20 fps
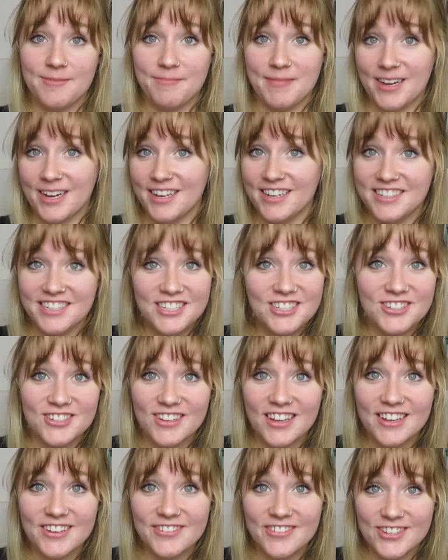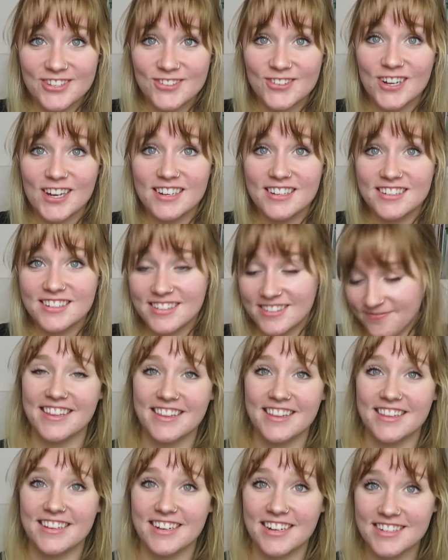my teacher life as well.
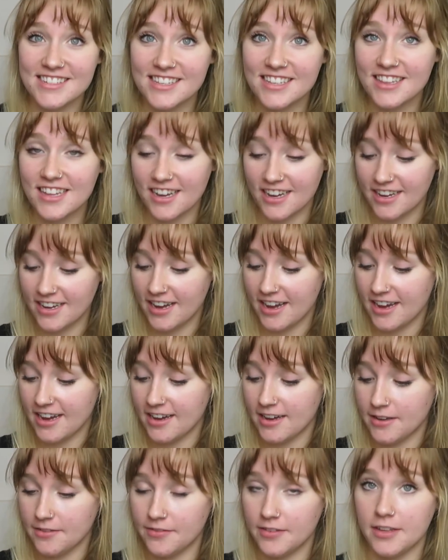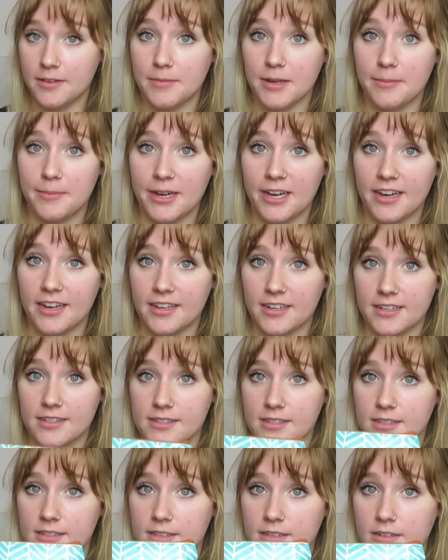And then the next thing that I have in my bag
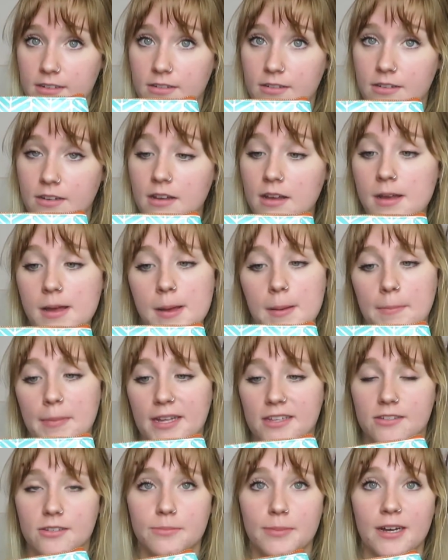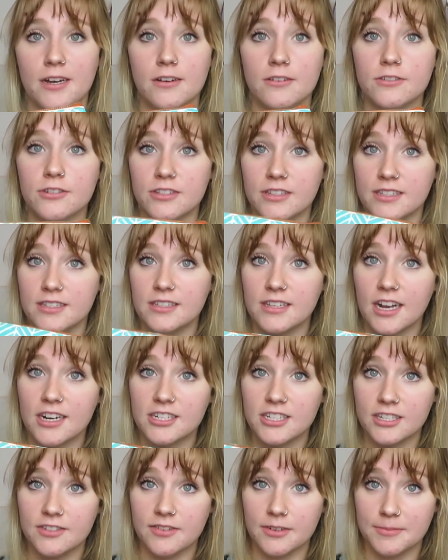is this little pencil pouch. This is
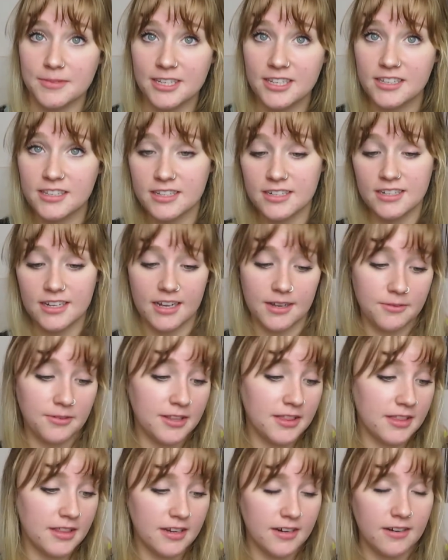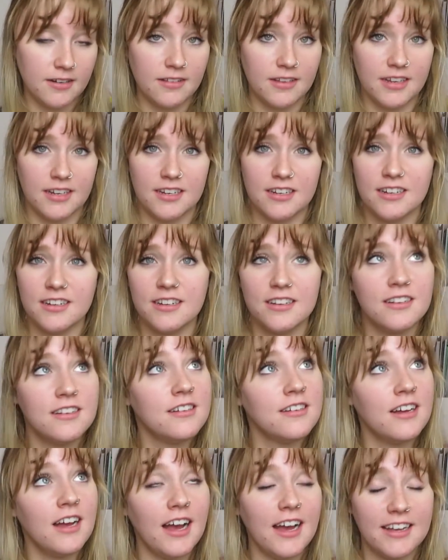actually from England. I went there like,
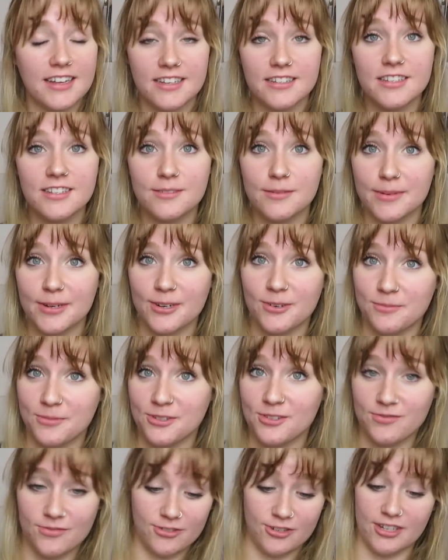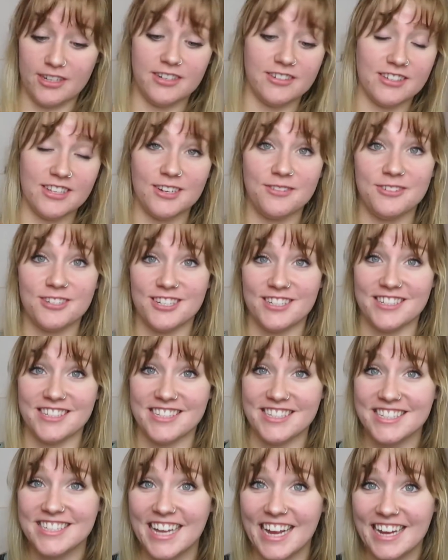I guess it's been almost 4 years now, which is
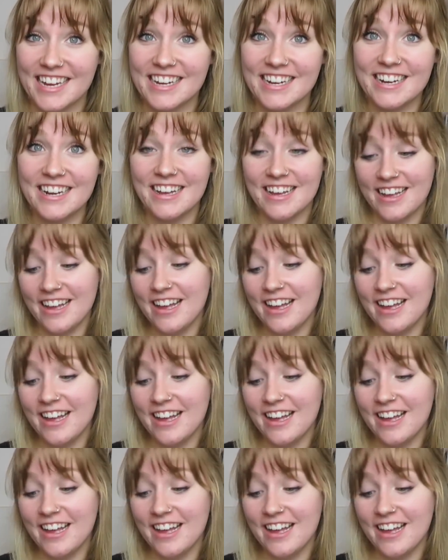insane,